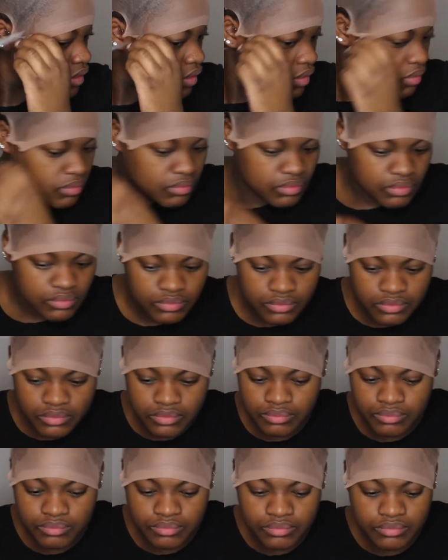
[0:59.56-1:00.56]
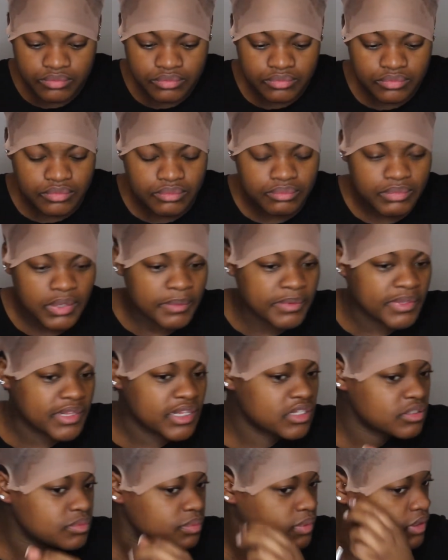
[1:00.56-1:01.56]
Oh, maybe
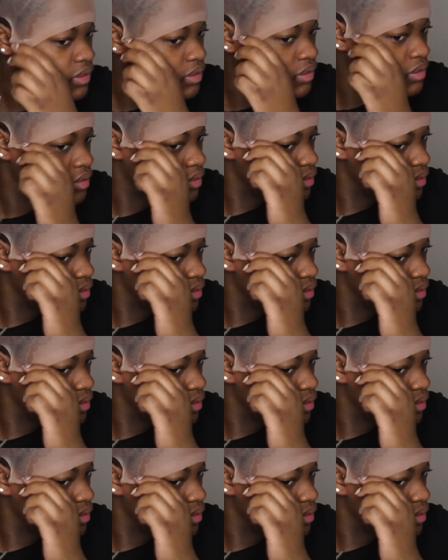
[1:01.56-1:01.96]
these ones.